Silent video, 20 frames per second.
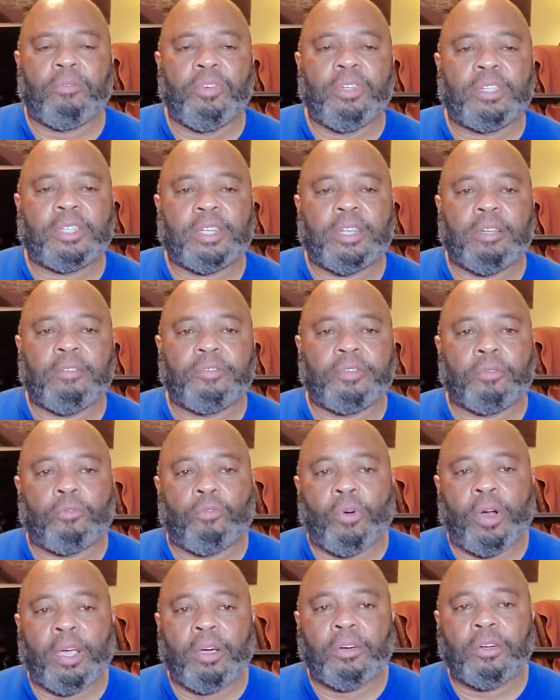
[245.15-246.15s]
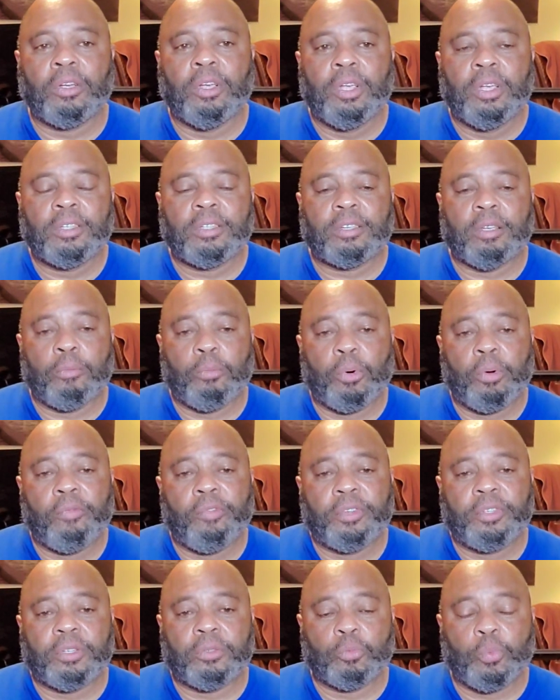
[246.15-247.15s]
a reseller for Rel
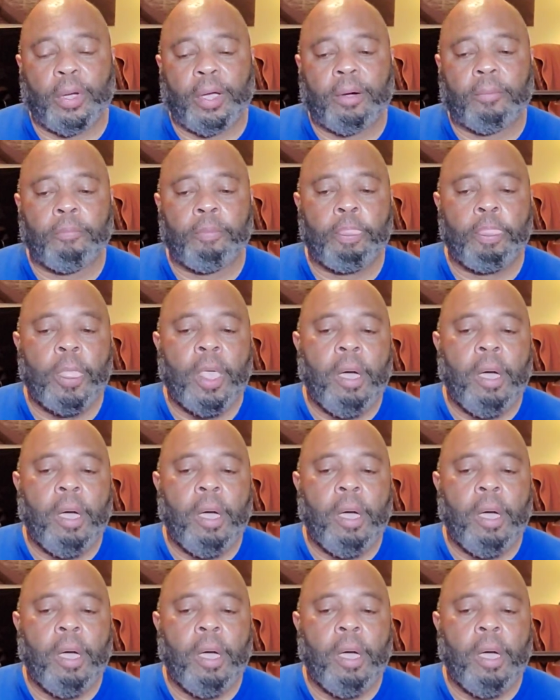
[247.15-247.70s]
subwoofers as well.